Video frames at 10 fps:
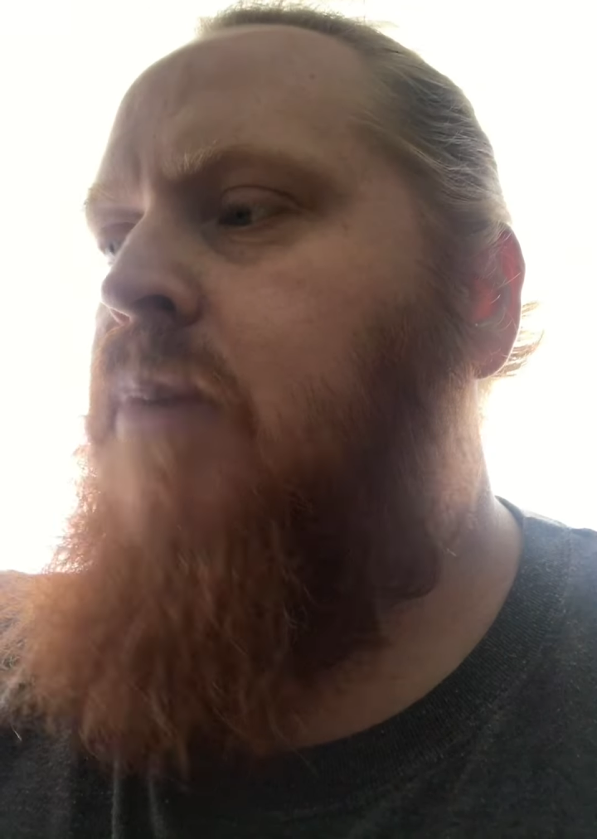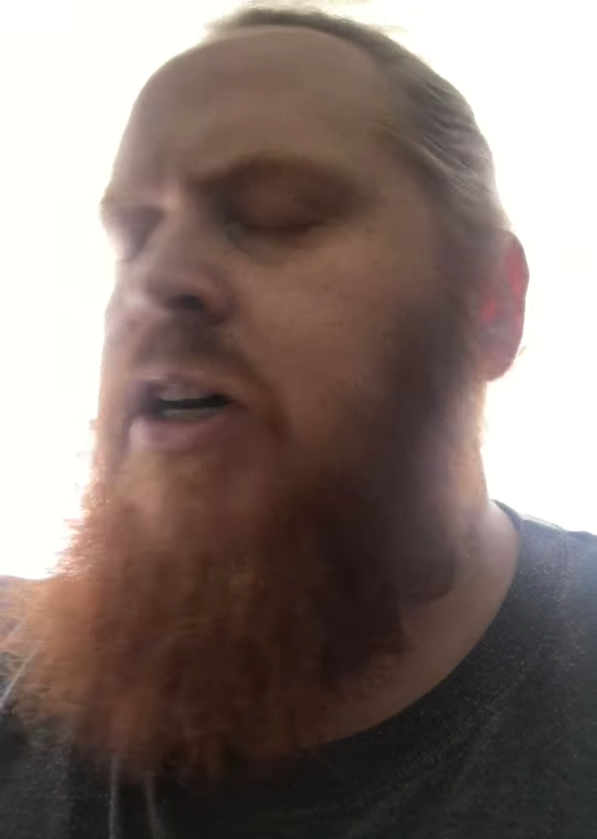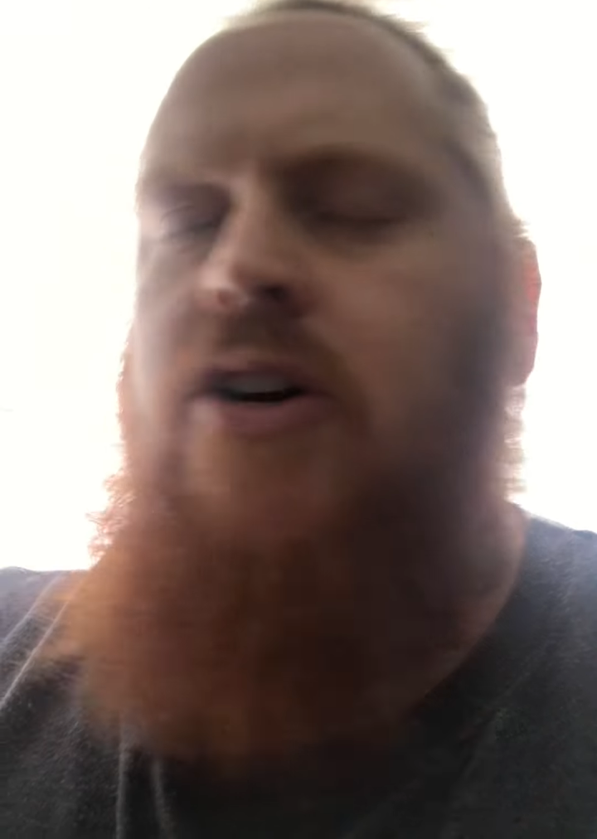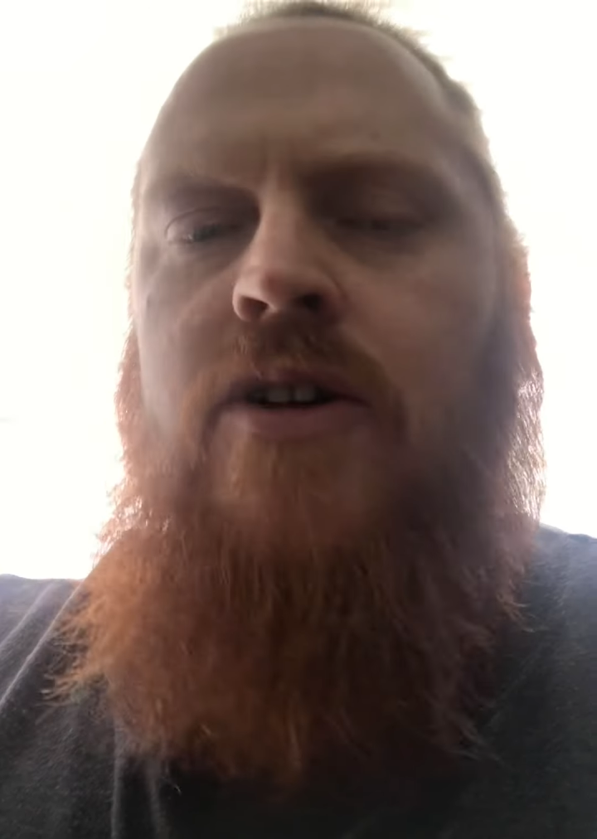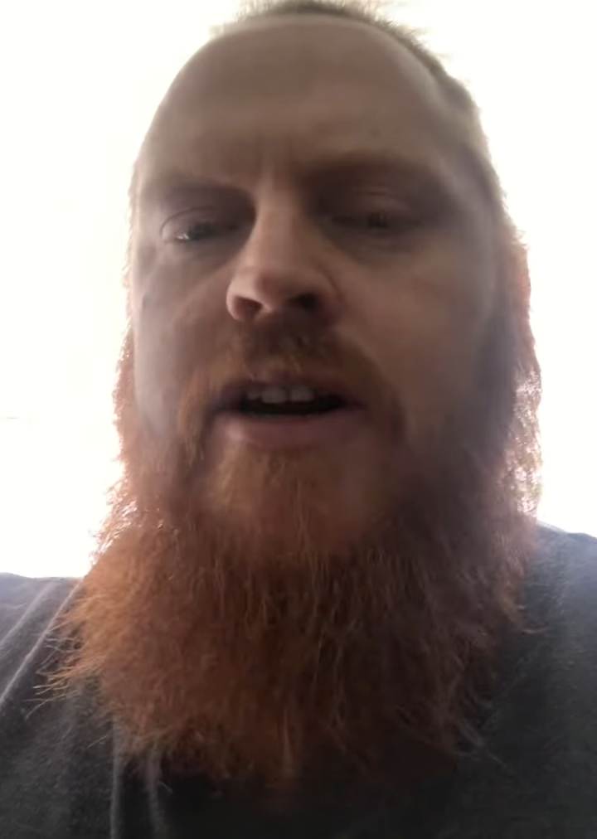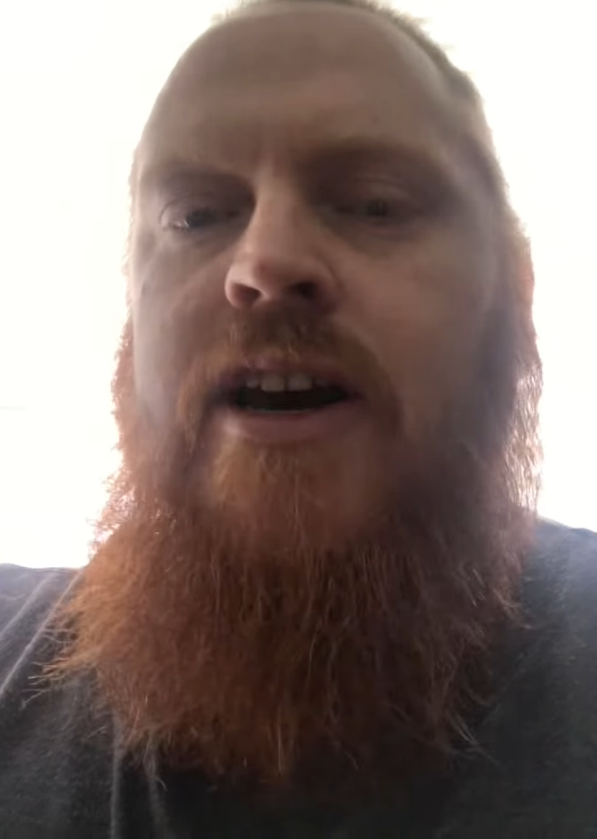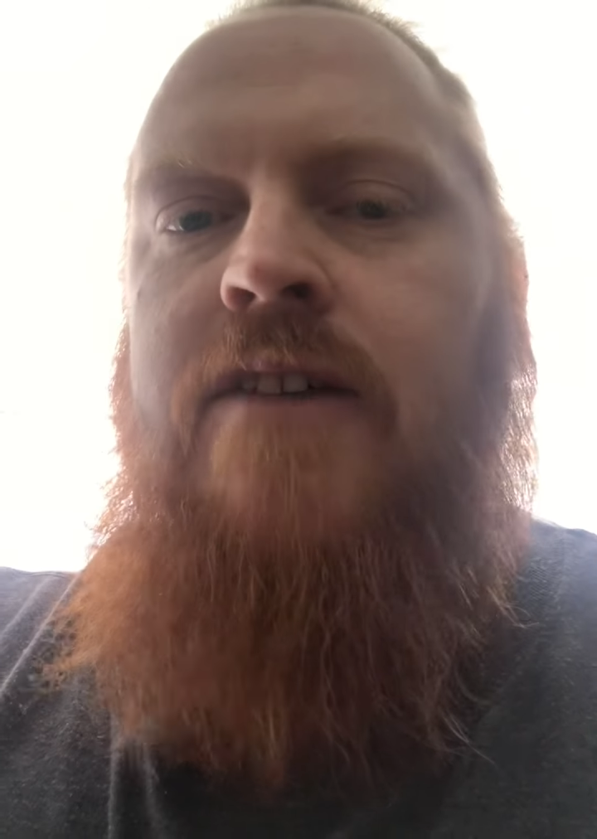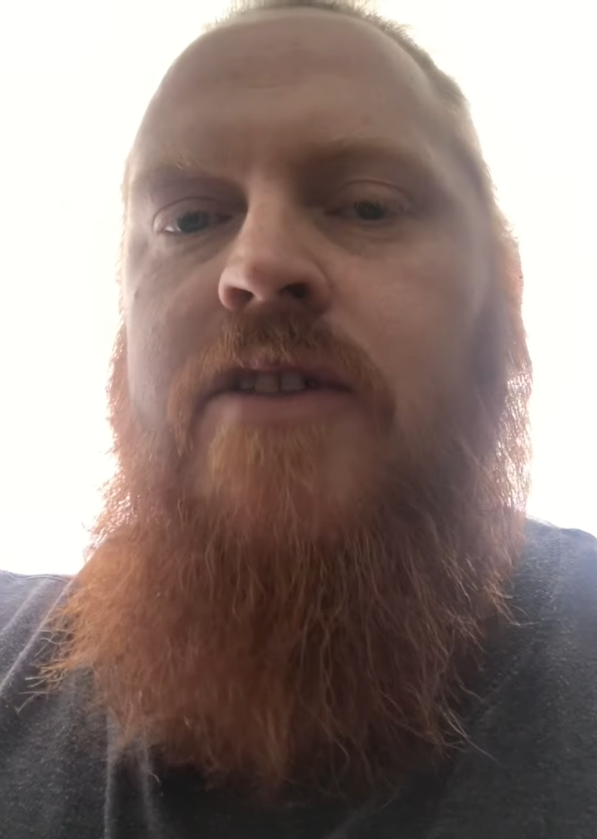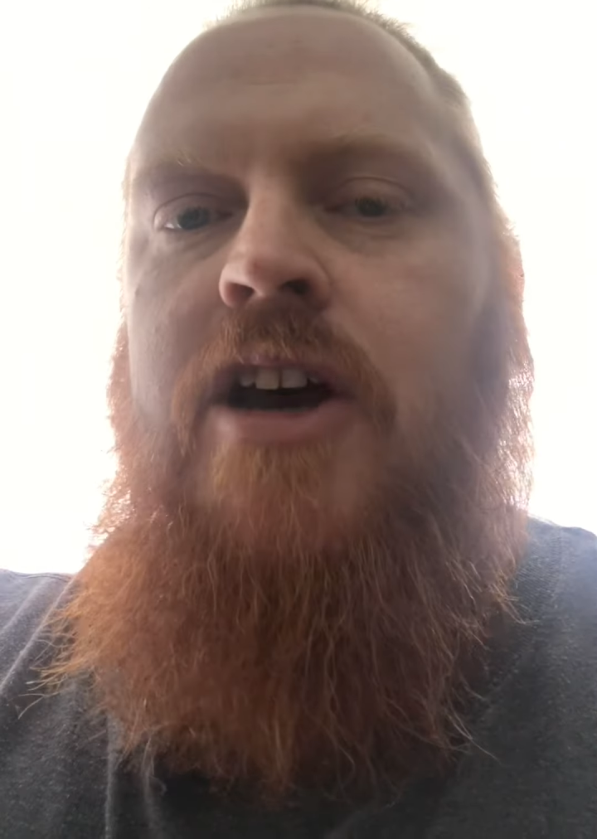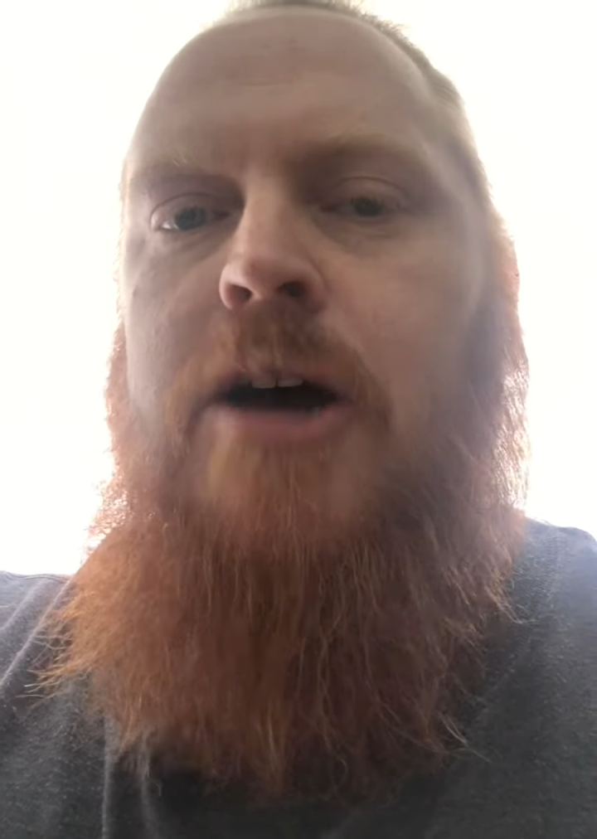I already
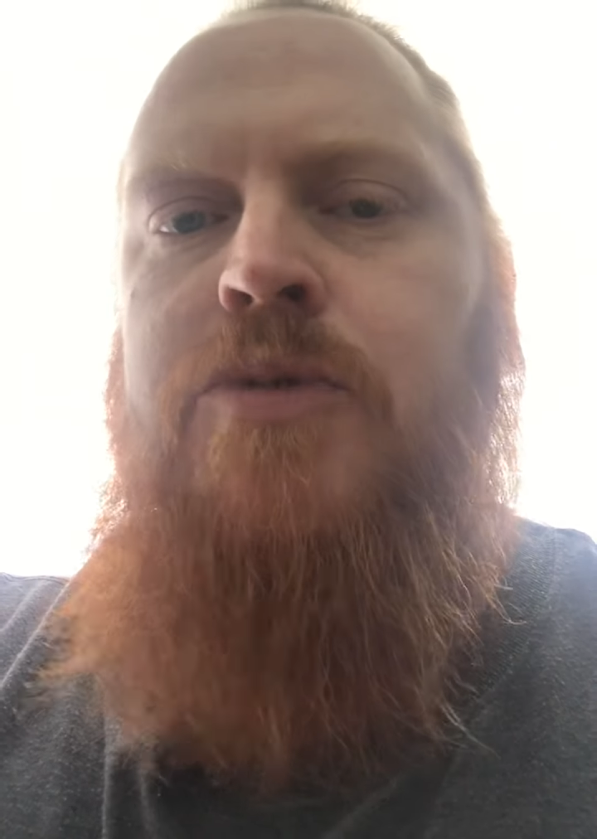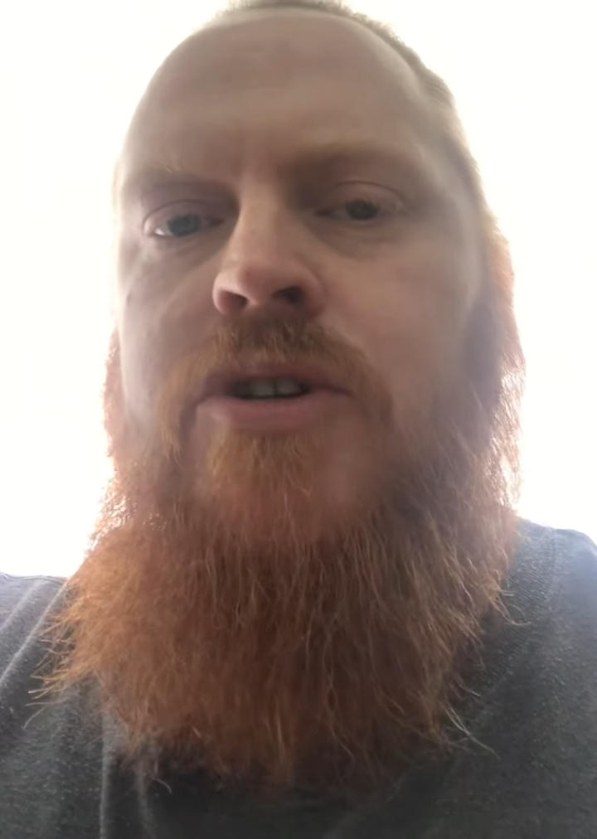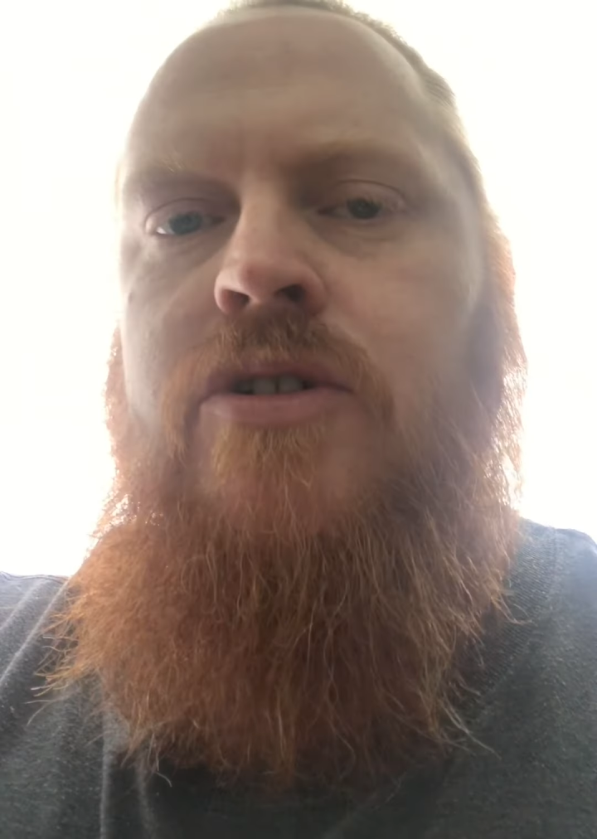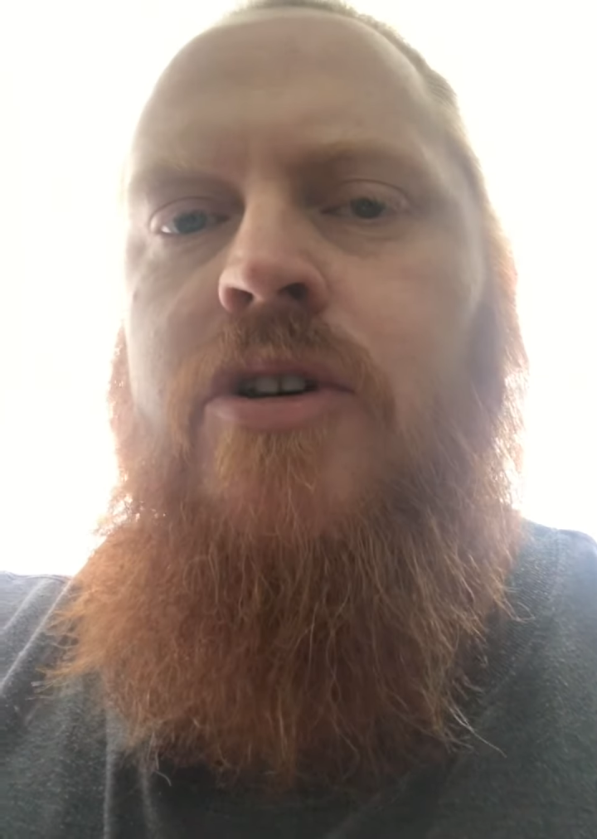have the option to